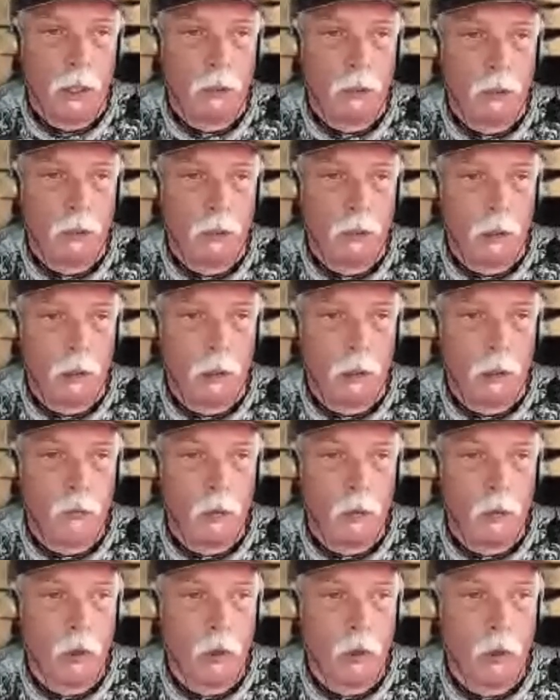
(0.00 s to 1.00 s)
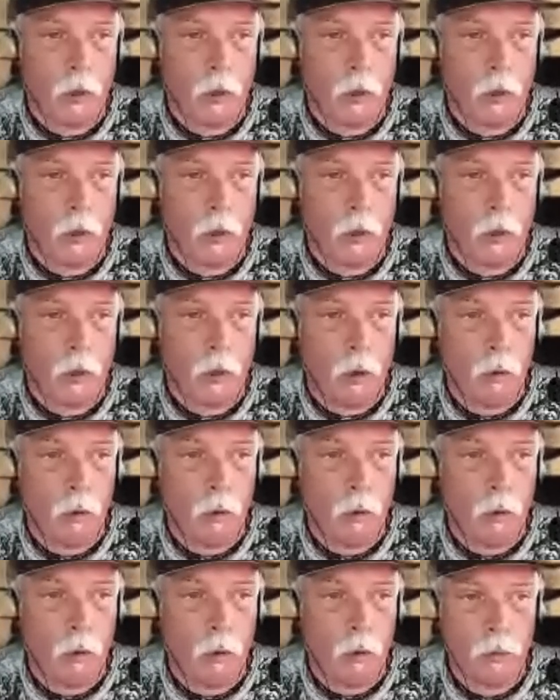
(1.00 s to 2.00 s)
And if you go
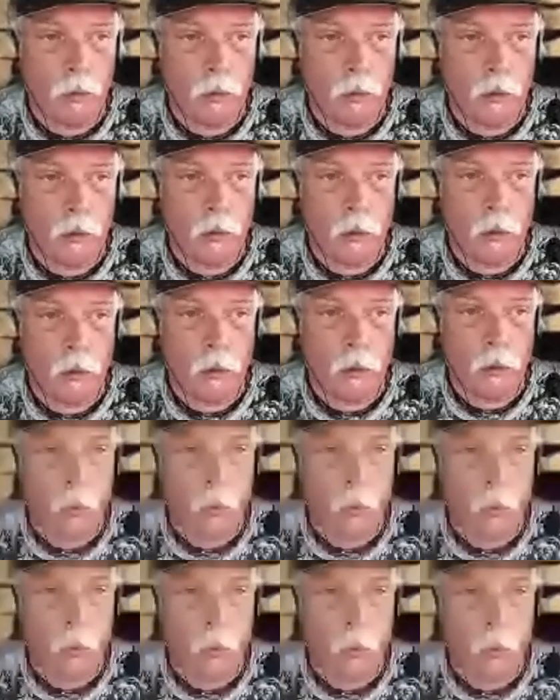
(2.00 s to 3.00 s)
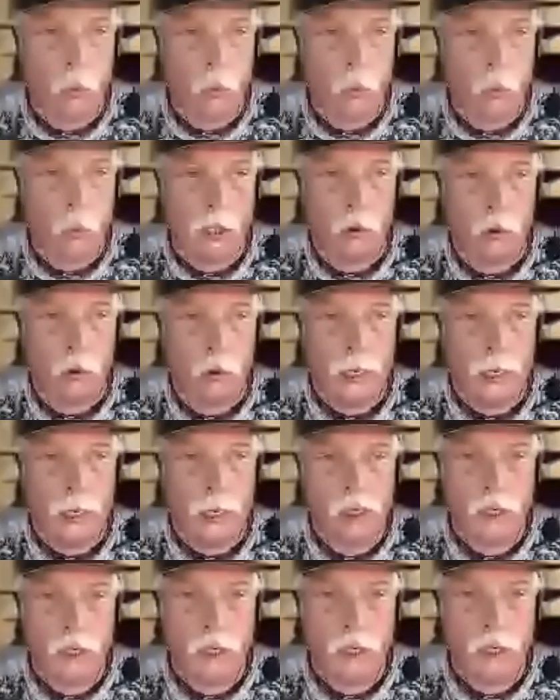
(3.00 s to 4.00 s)
to 28
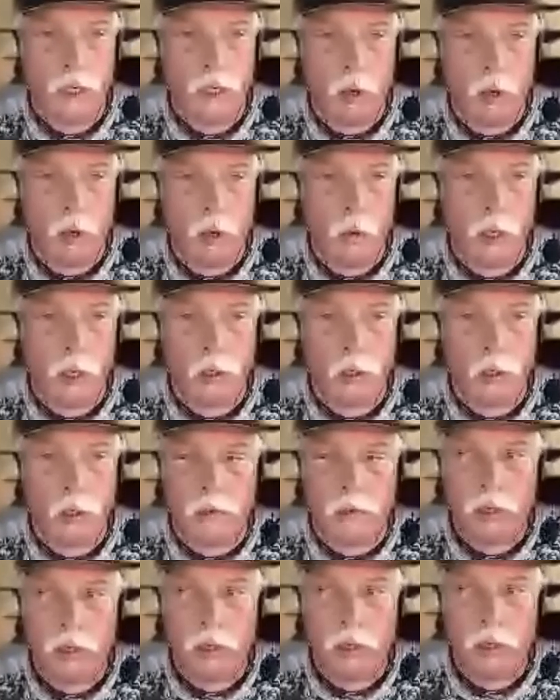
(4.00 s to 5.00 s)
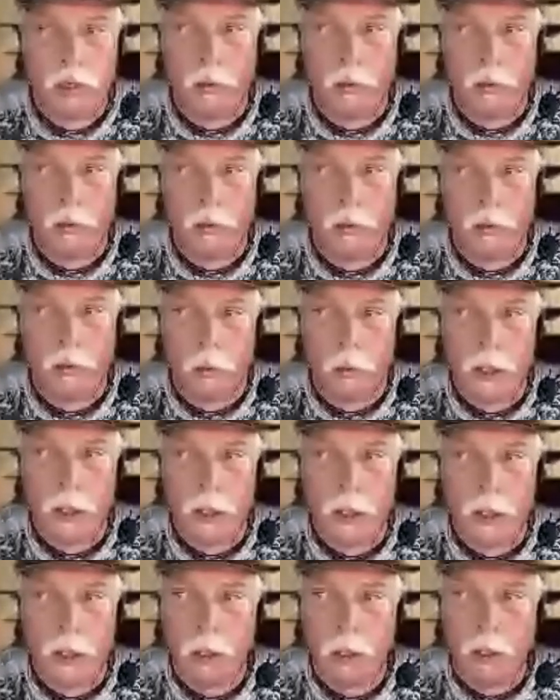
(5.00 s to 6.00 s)
United States Code
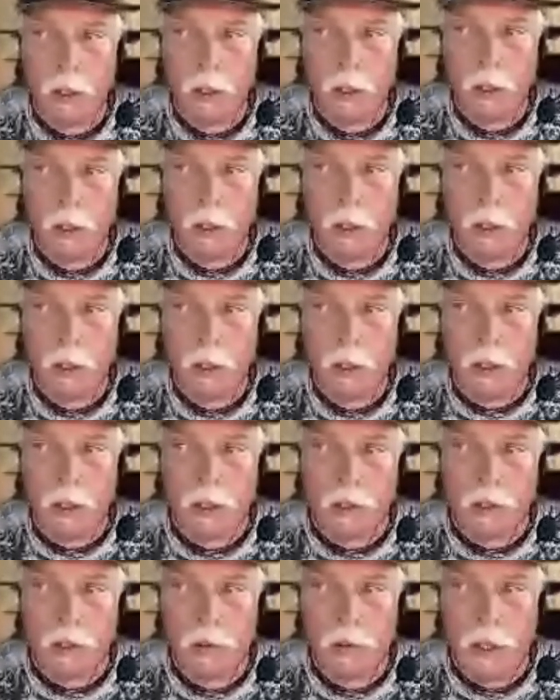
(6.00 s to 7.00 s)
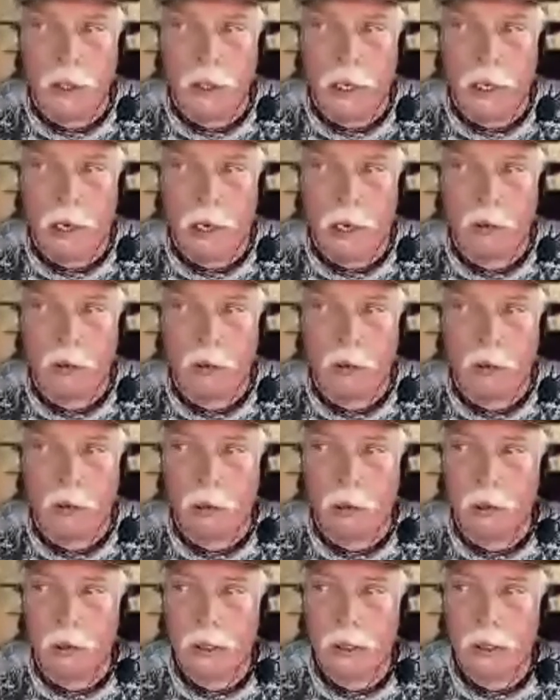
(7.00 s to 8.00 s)
1733, it tells you in
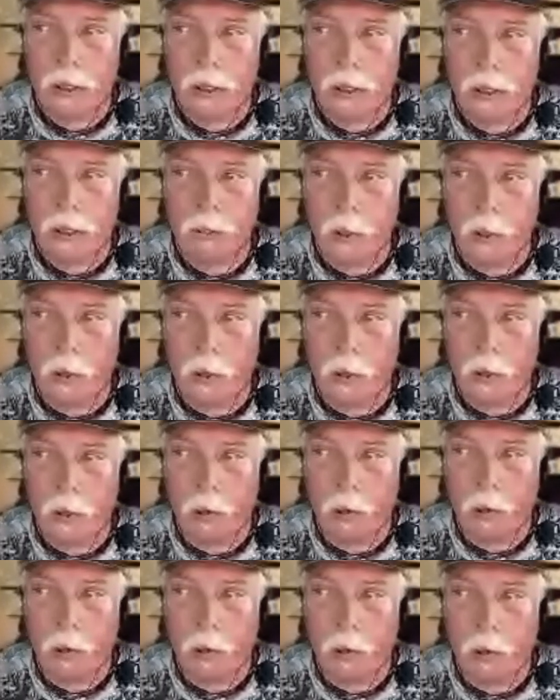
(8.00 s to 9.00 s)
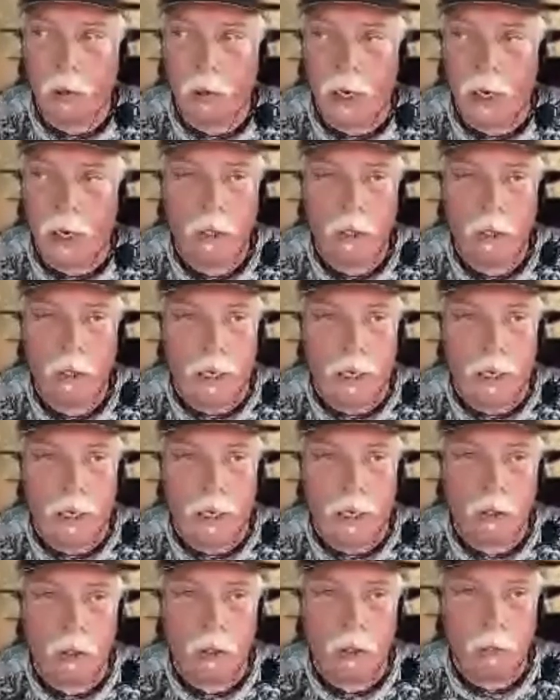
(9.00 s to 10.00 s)
there in the second paragraph
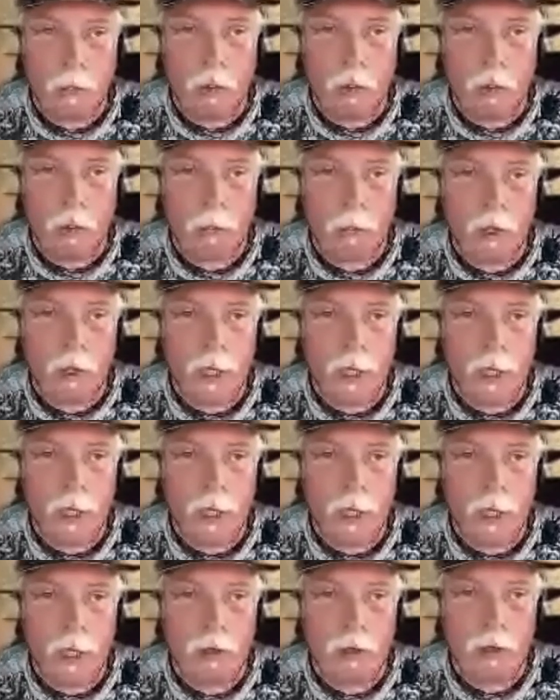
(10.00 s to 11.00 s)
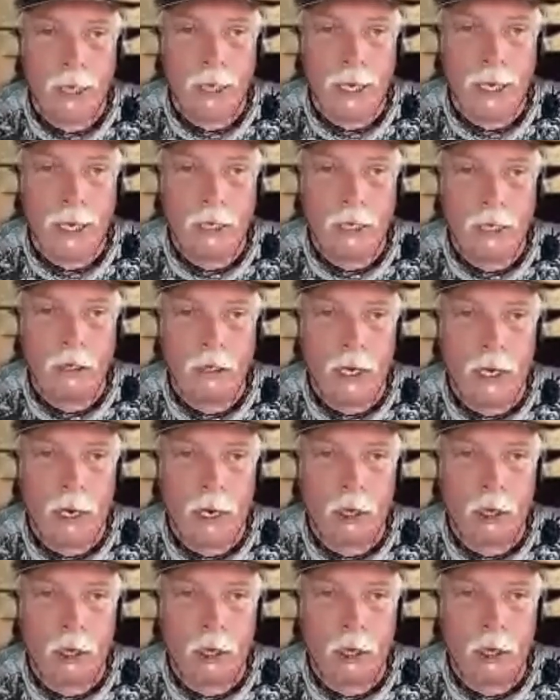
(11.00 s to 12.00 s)
that properly authenticated
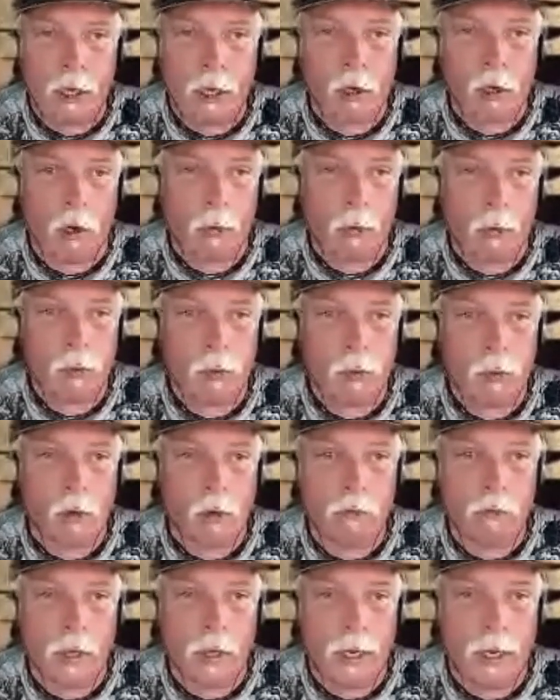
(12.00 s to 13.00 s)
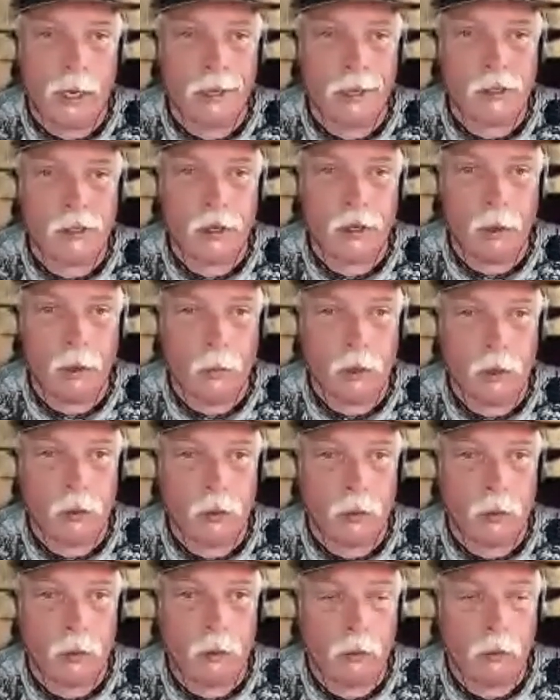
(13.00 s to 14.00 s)
documents are observed as the
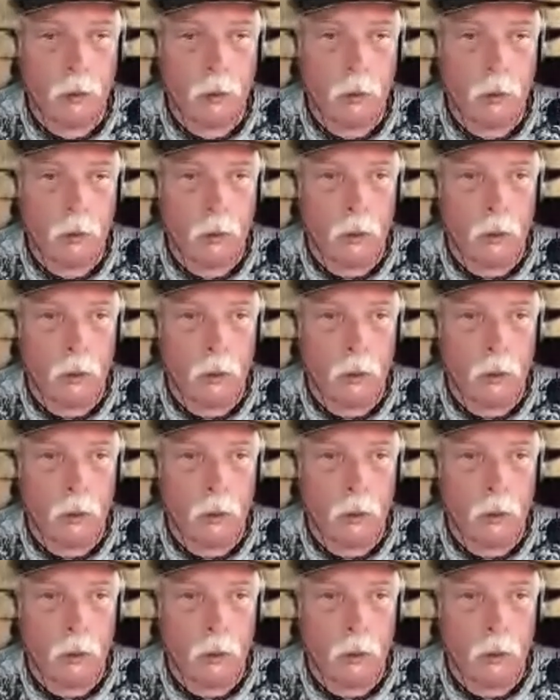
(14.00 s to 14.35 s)
original.